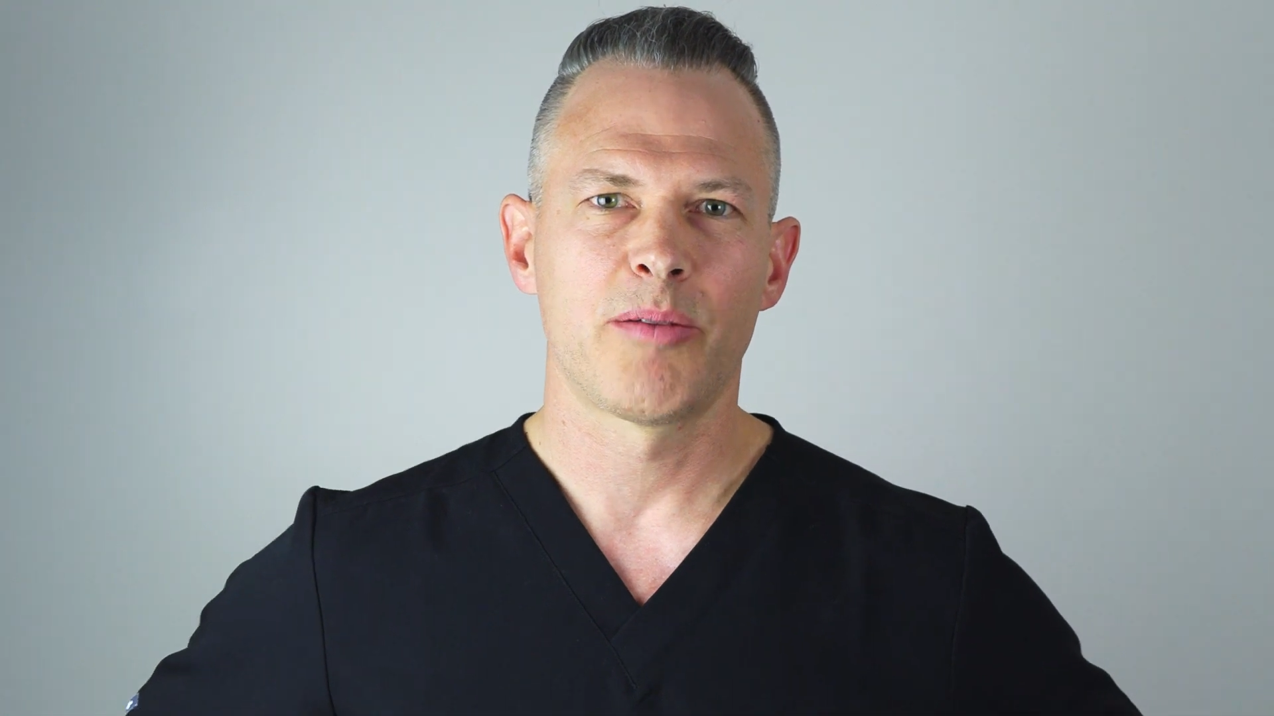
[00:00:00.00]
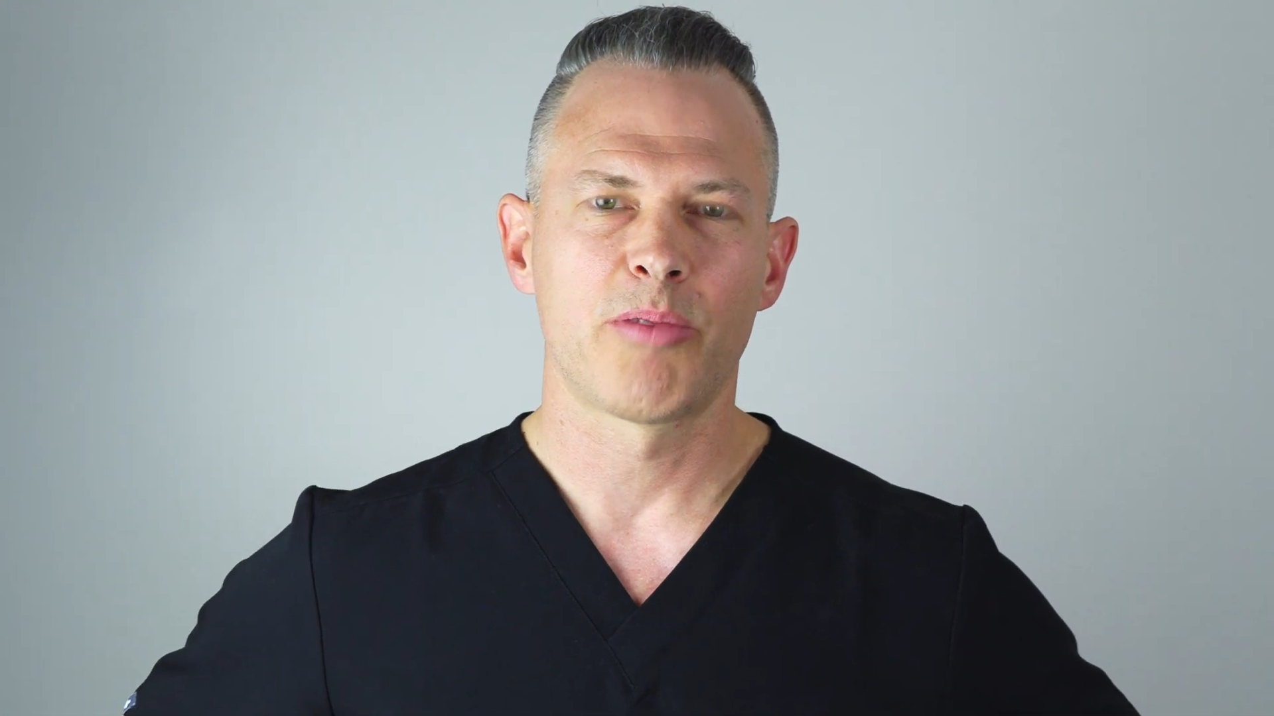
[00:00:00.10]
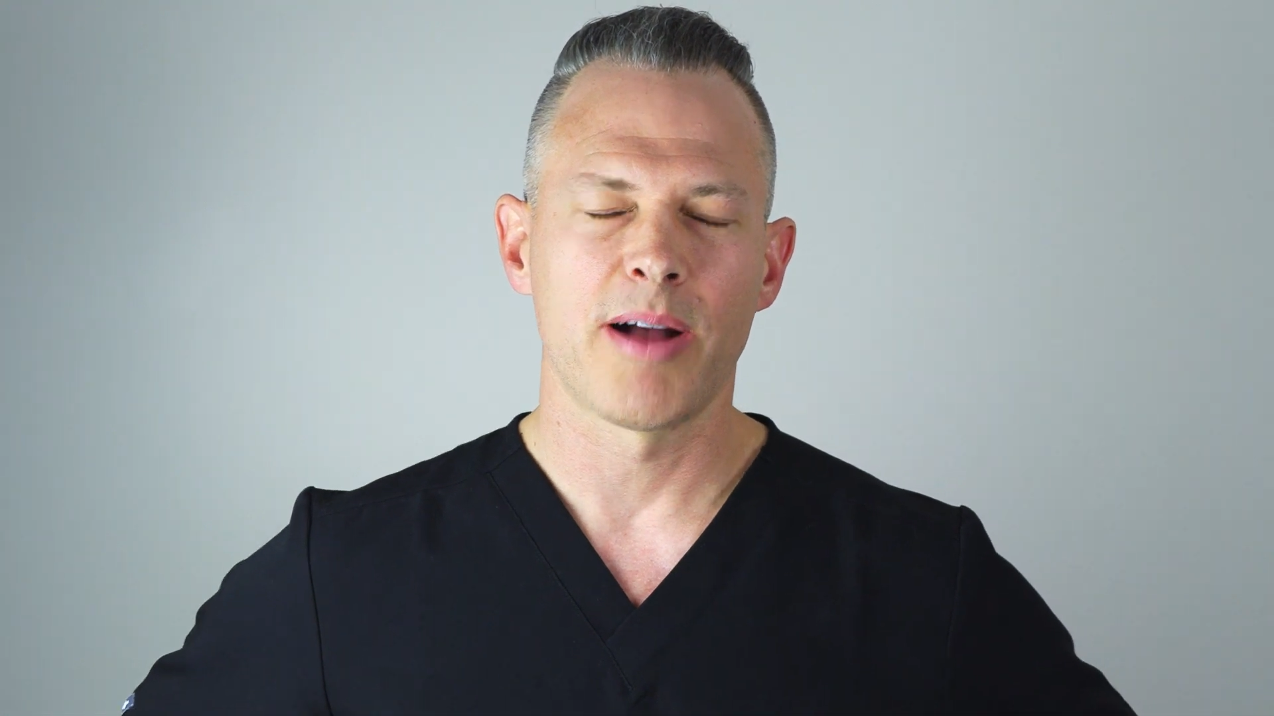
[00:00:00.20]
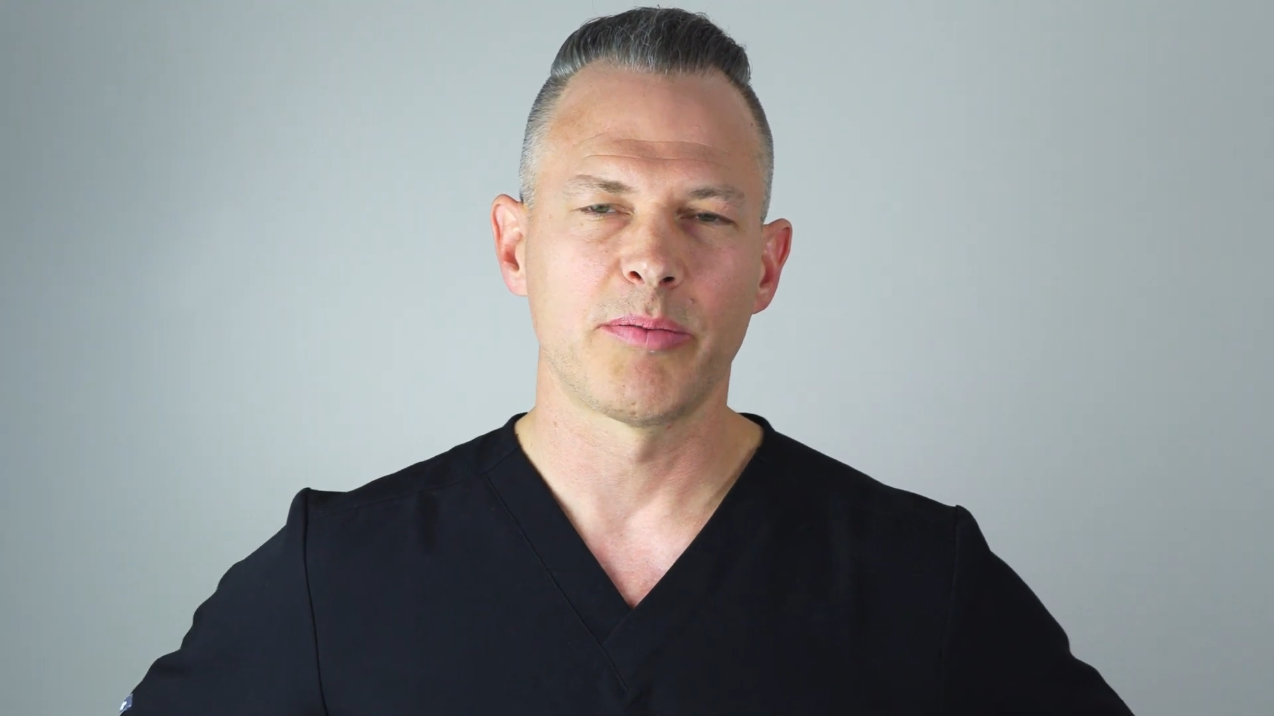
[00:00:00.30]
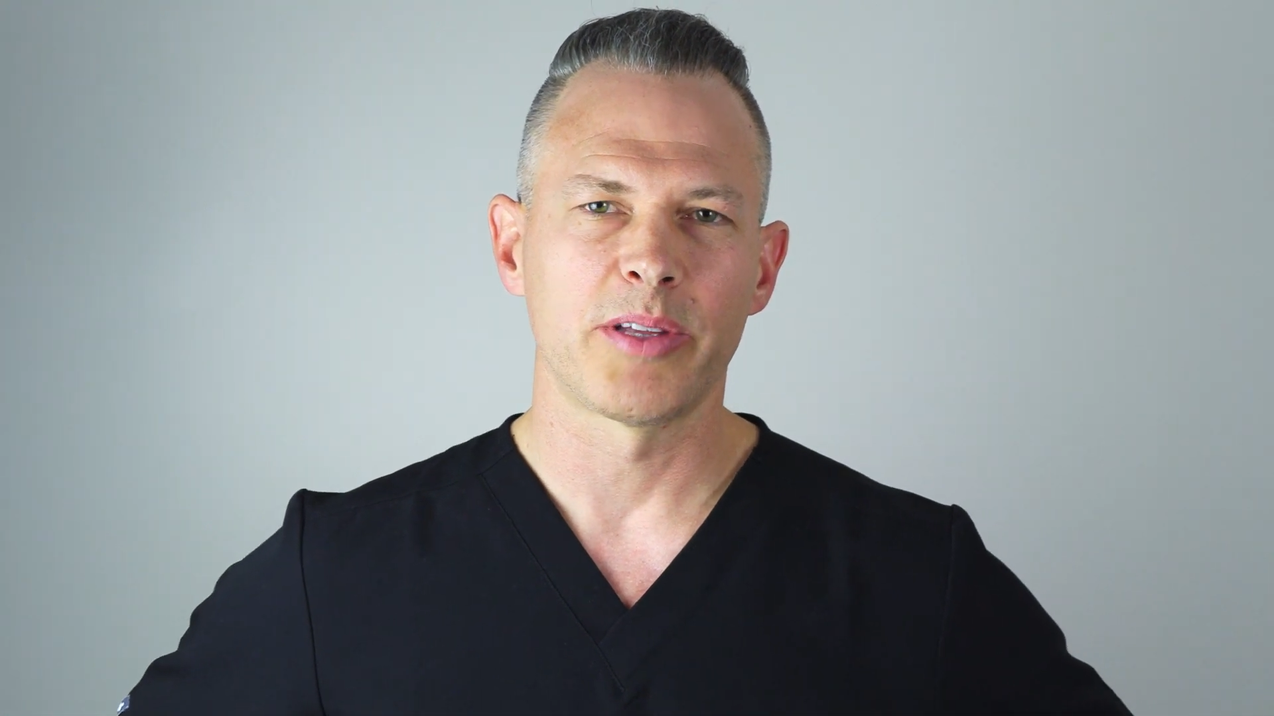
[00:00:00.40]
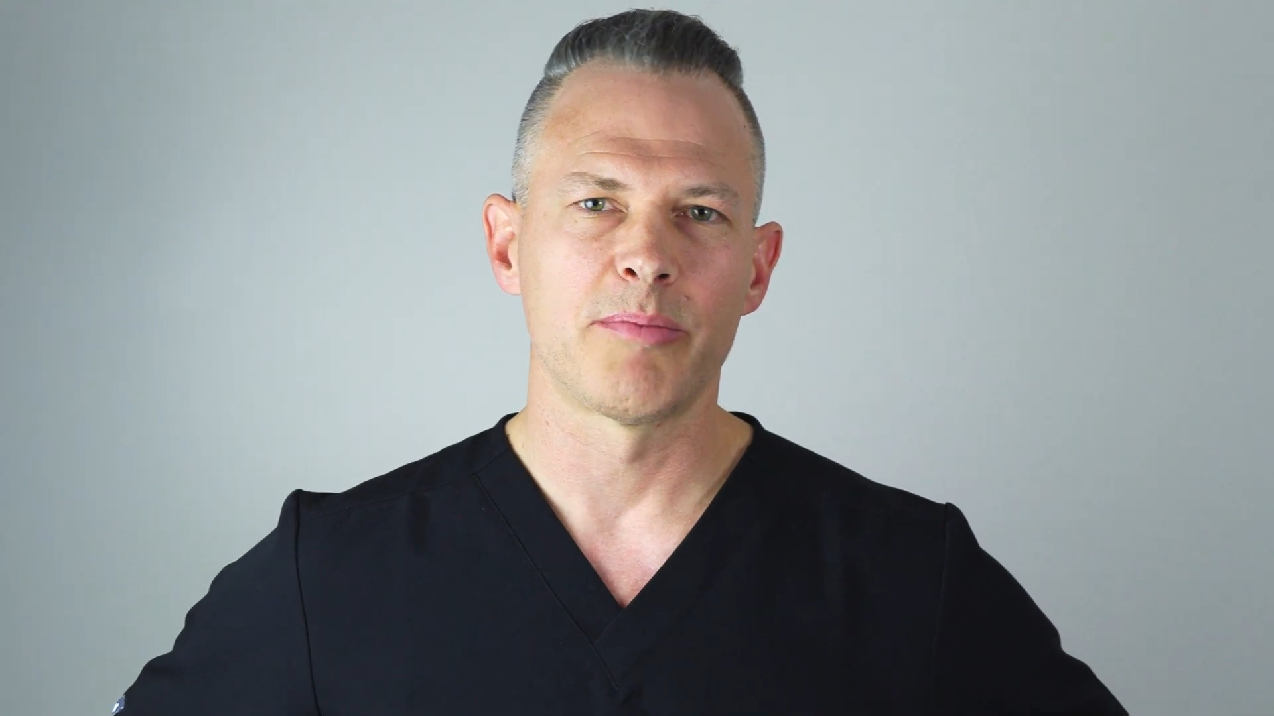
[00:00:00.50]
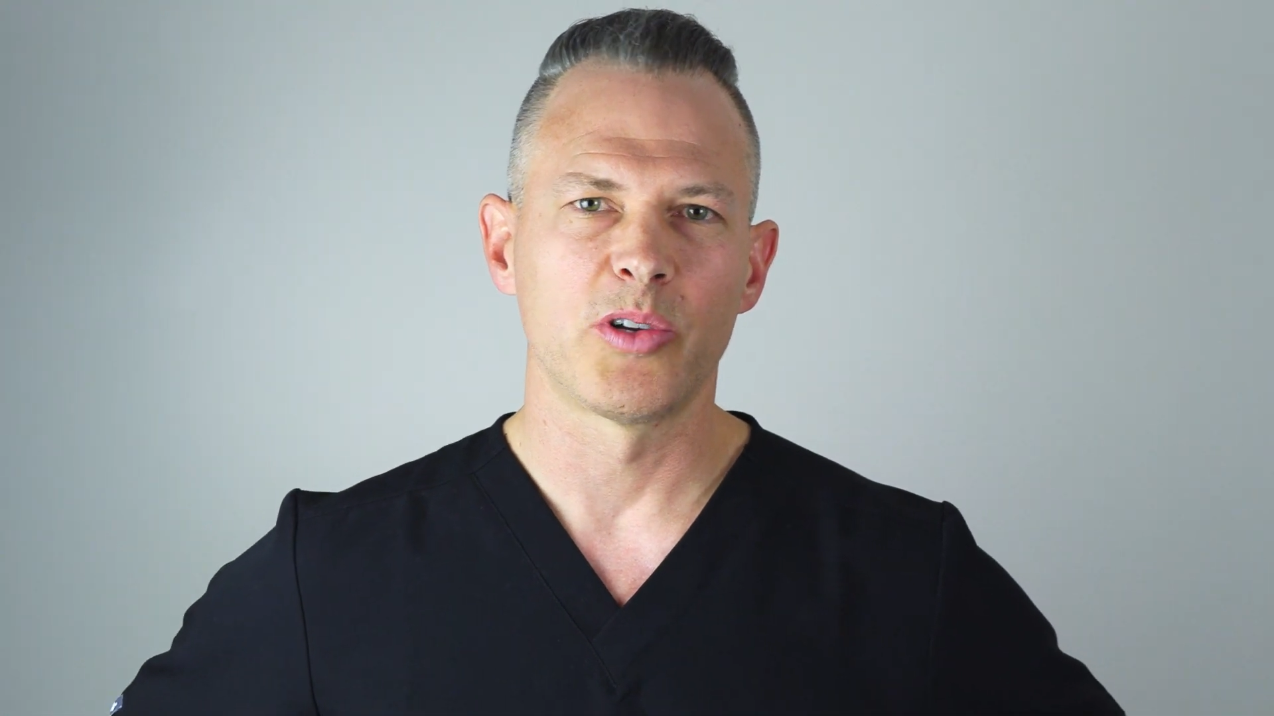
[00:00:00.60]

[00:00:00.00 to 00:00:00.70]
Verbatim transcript: probably the